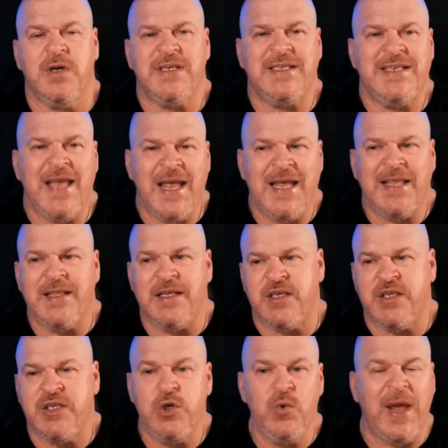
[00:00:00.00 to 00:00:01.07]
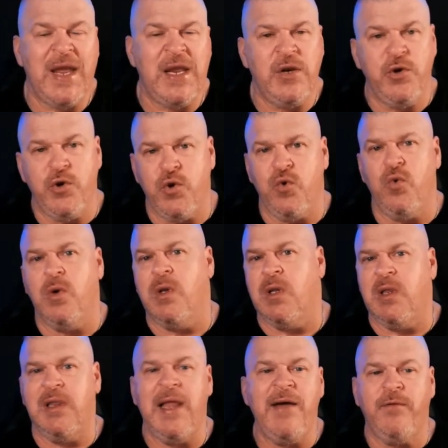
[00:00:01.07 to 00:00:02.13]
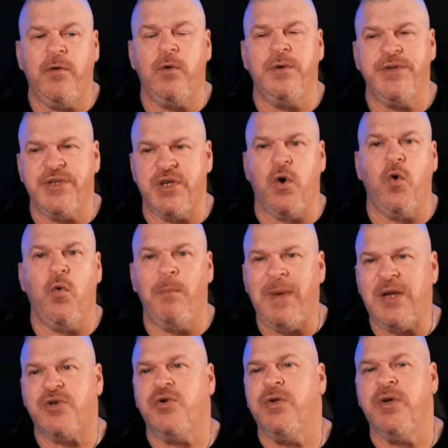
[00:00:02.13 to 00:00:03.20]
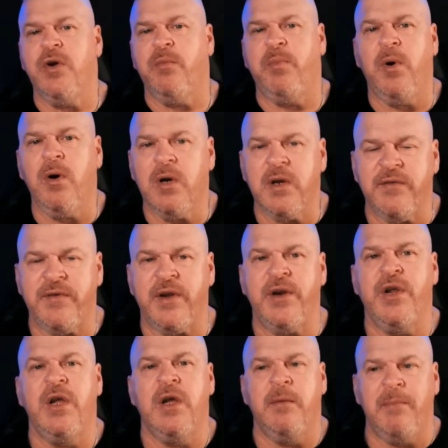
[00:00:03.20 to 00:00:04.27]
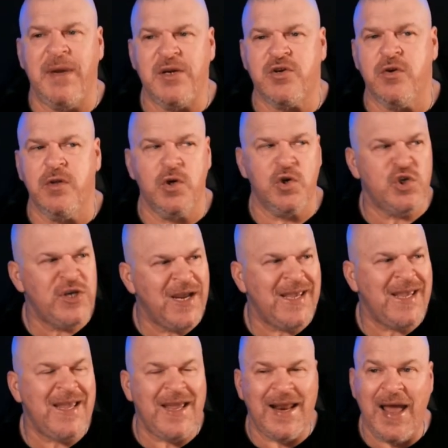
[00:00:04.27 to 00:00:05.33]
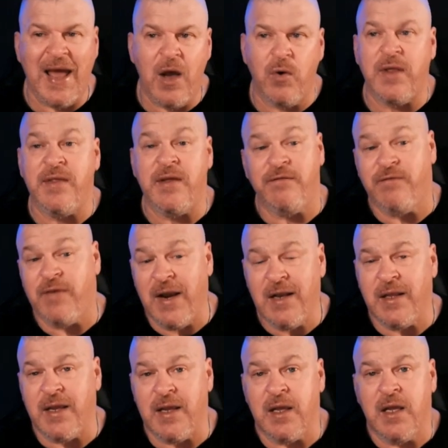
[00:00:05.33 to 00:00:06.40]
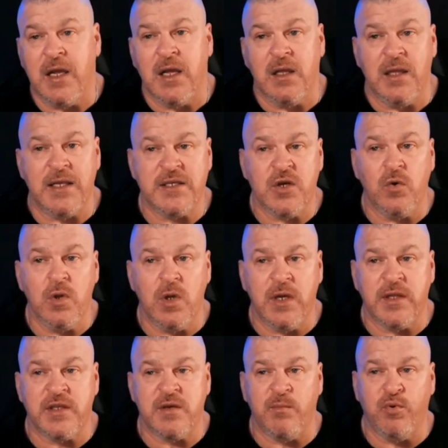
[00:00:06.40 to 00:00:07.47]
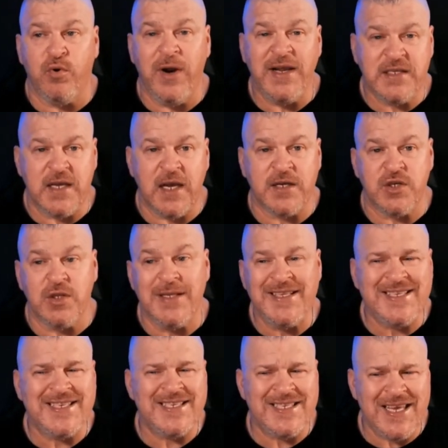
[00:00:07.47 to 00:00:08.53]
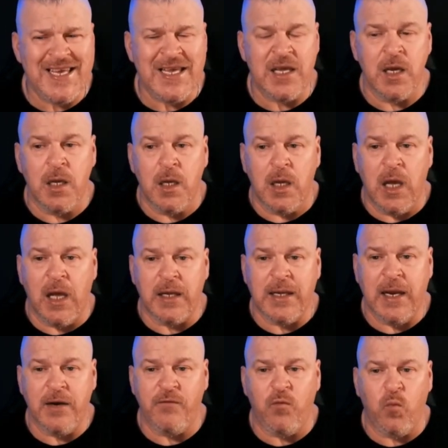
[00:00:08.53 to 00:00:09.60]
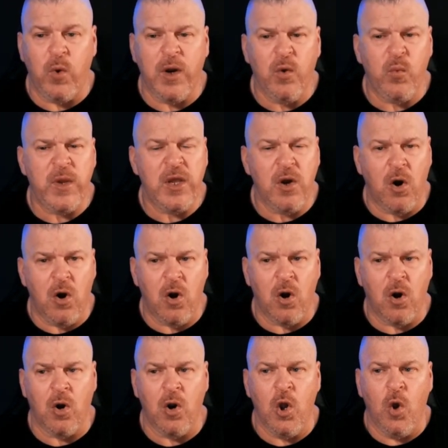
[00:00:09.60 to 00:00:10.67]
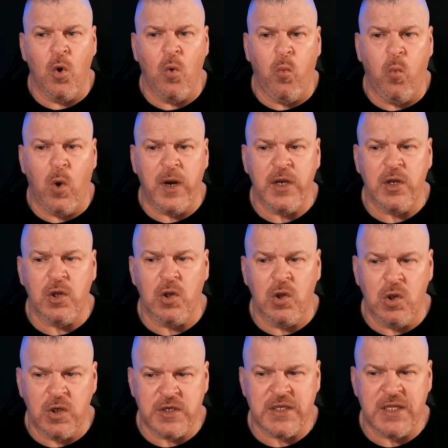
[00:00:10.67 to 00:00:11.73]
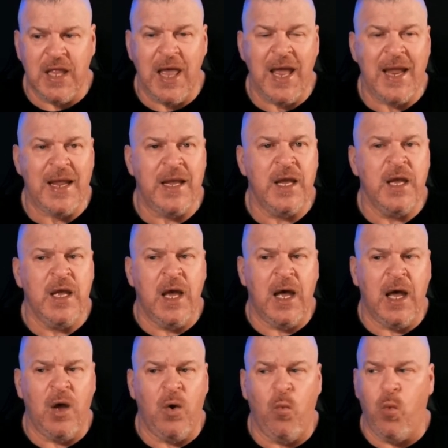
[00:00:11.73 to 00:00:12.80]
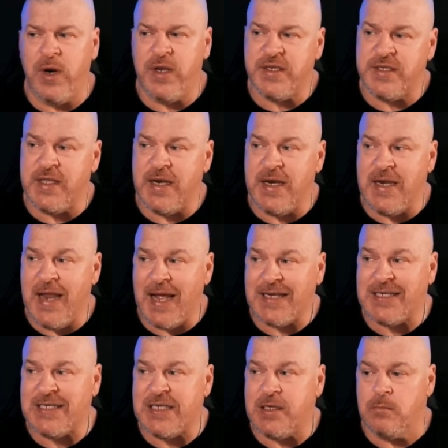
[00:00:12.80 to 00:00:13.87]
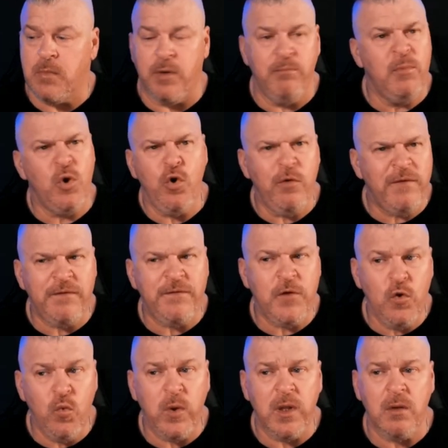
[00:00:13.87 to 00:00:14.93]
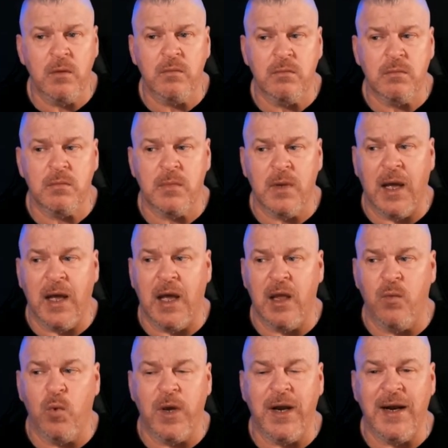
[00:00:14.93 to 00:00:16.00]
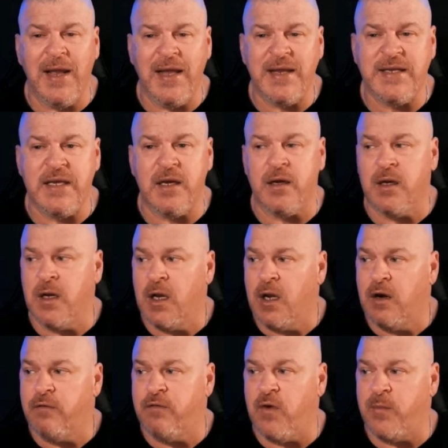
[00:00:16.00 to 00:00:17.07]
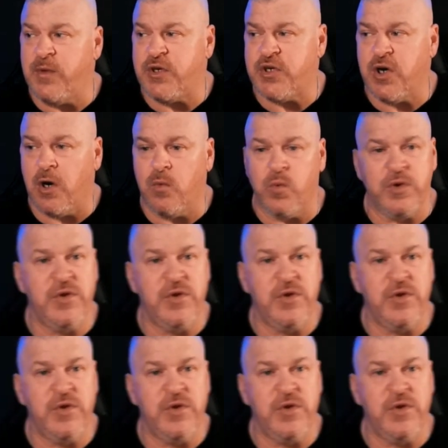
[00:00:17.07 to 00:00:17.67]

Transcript: has taken this to a new level, so make sure that you're part of it. Make sure that you're checking it out. And then finally, let's go look at some price action. Let's see kind of where we are, what it looks like, what is the next move, if you will. And we'll get an idea from the chart. We'll